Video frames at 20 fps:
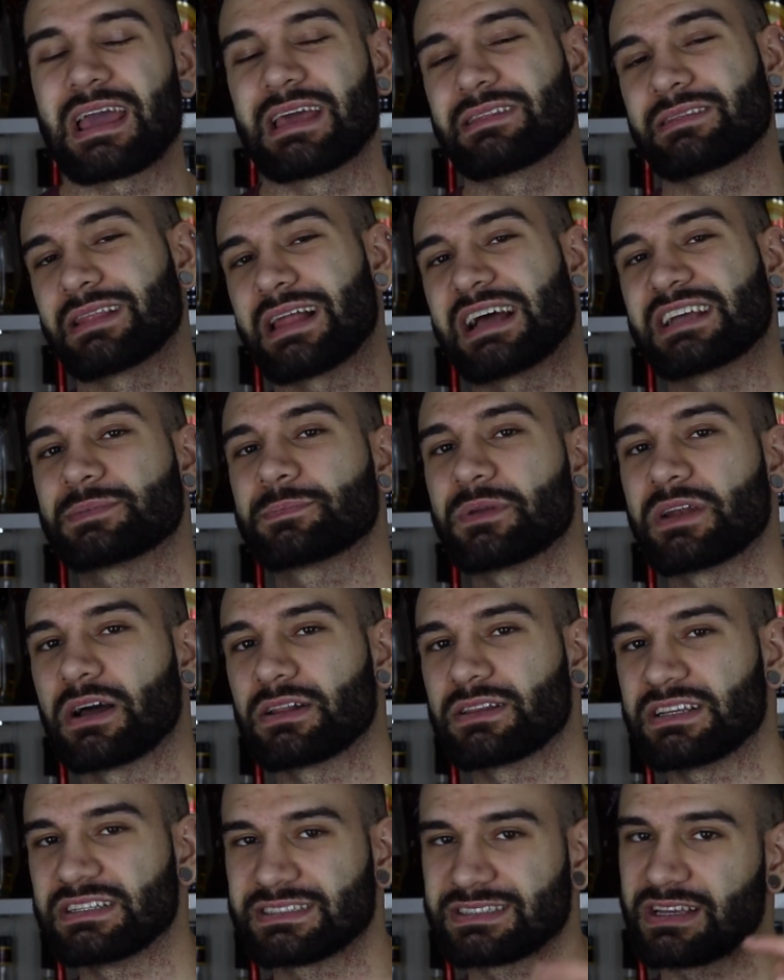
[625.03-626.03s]
And last but
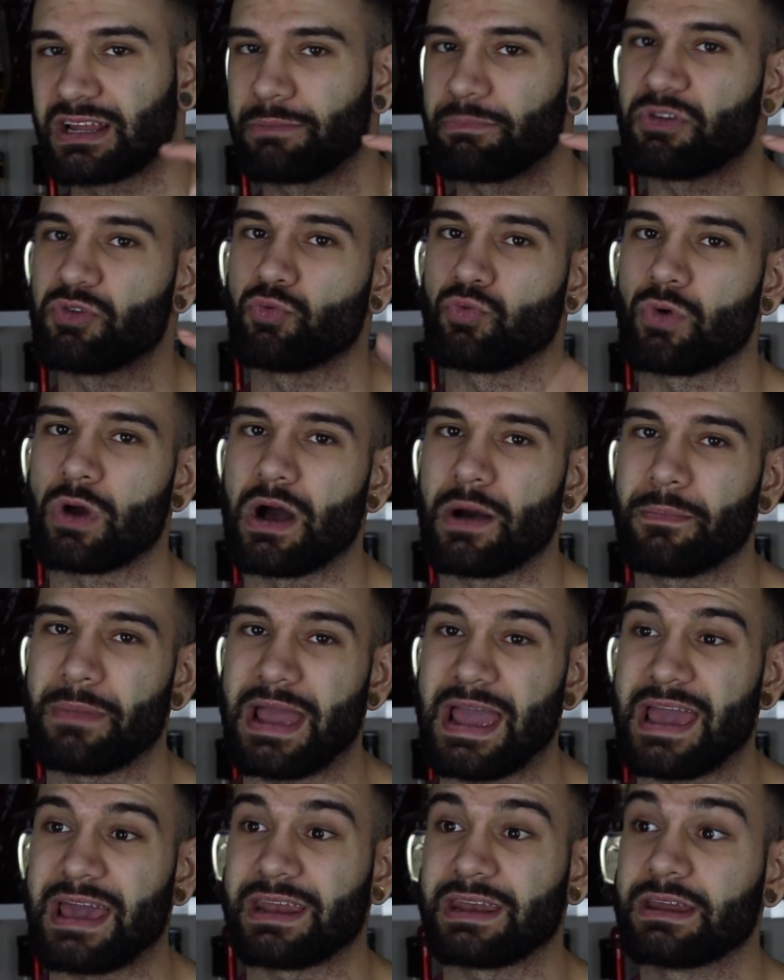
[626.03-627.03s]
not least is gonna be rum
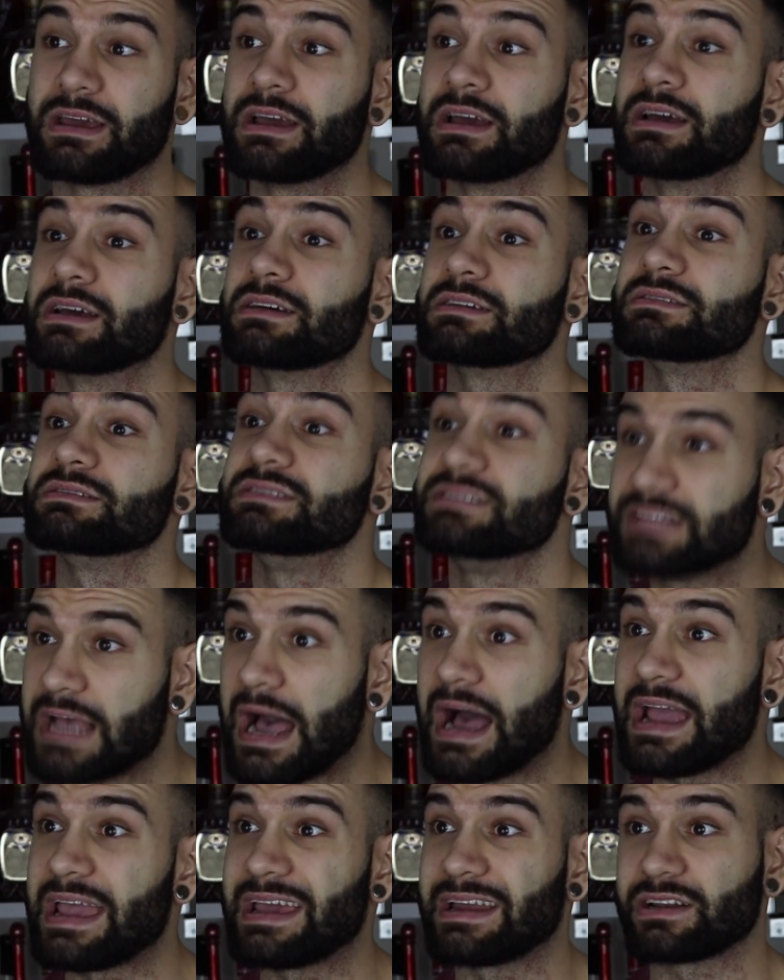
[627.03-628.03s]
and
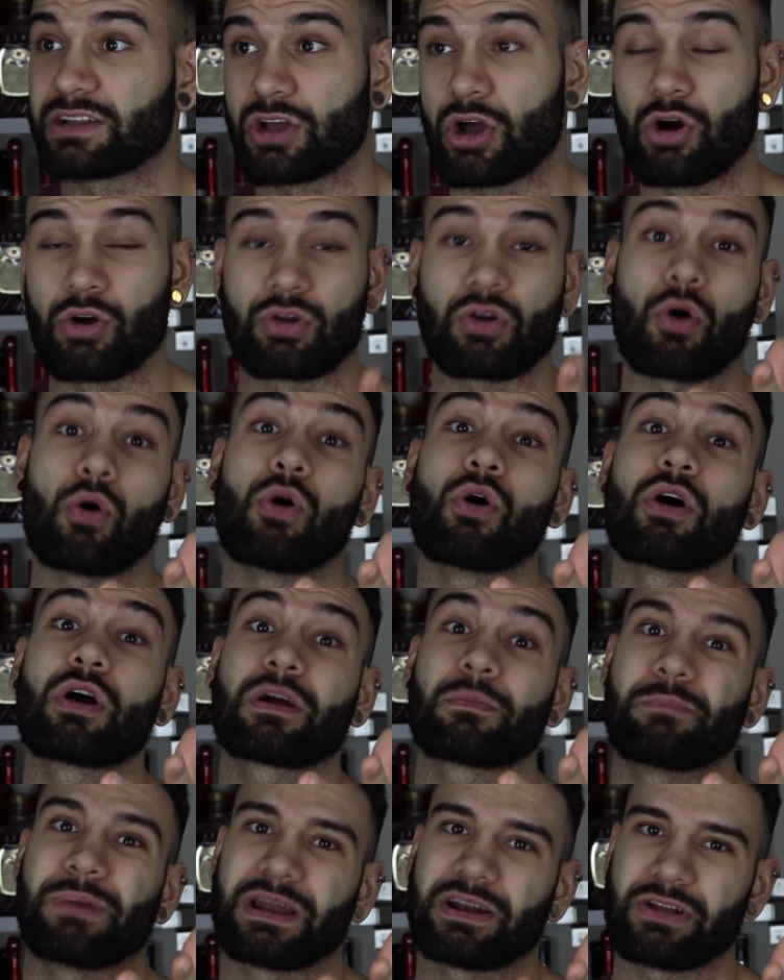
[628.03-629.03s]
Diet Coke,
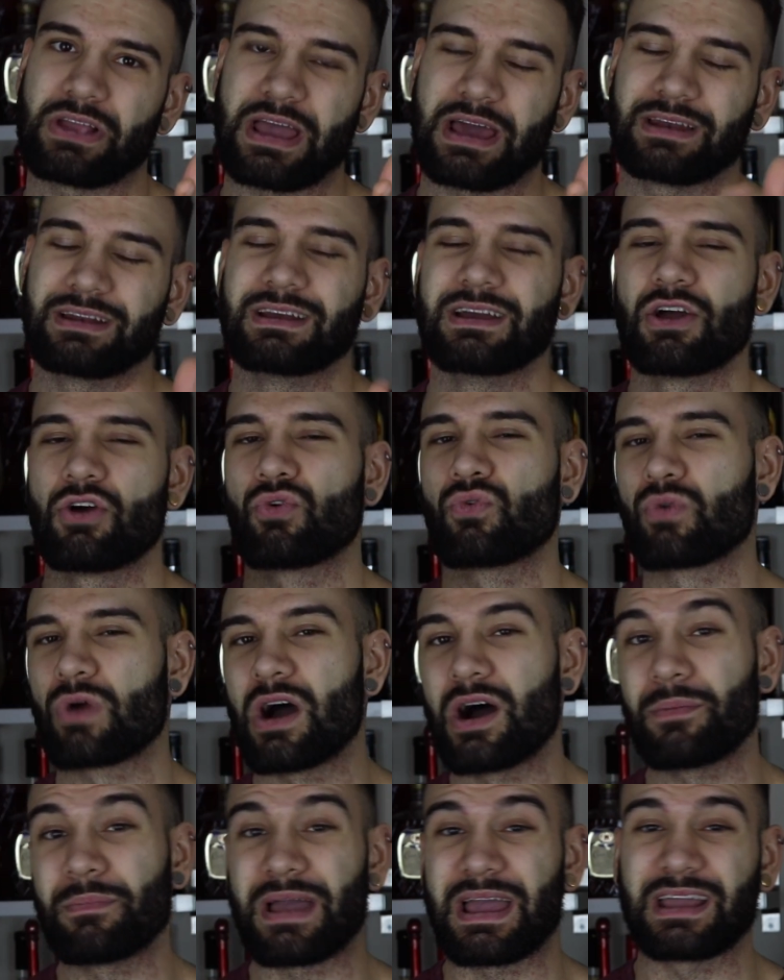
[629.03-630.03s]
or better yet,
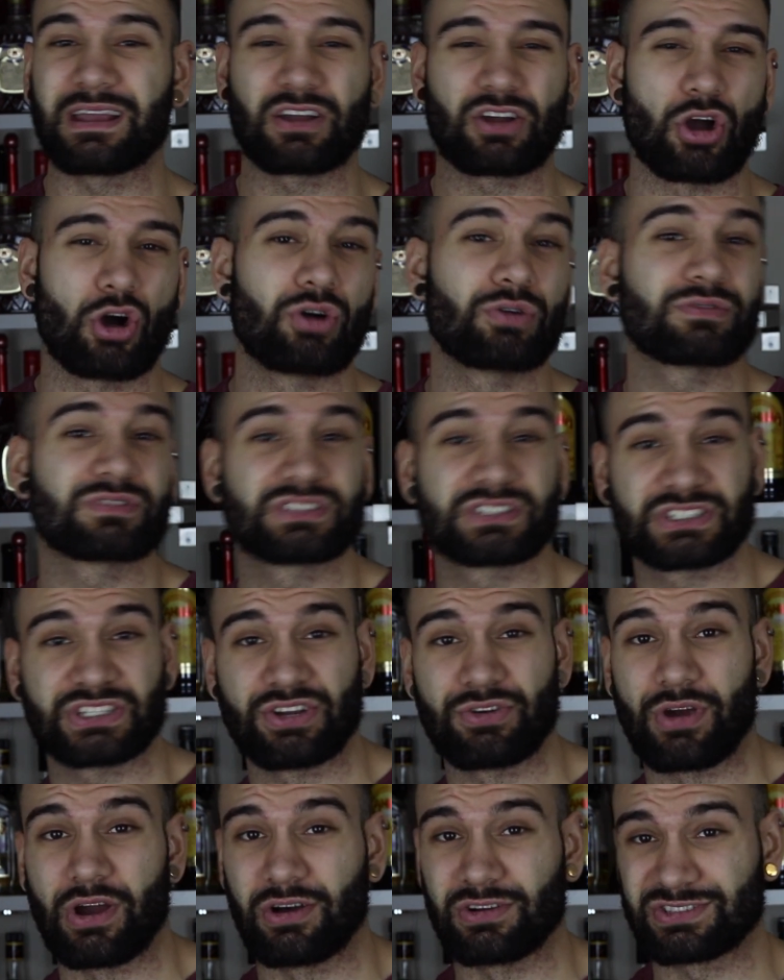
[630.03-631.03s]
rum and Coke
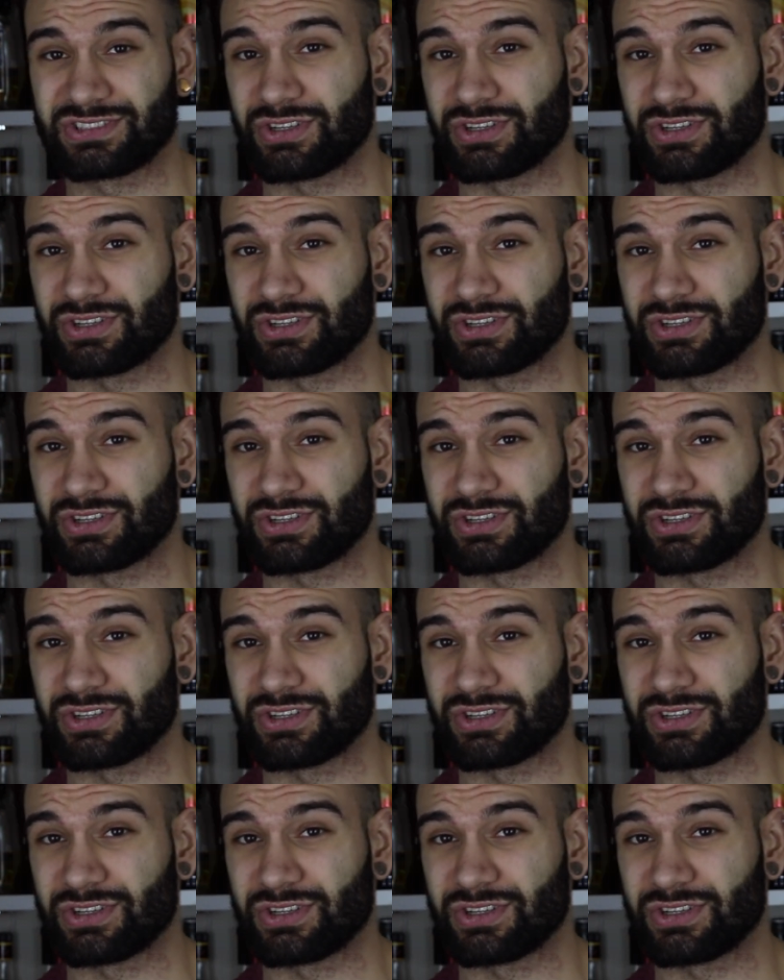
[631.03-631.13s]
Zero.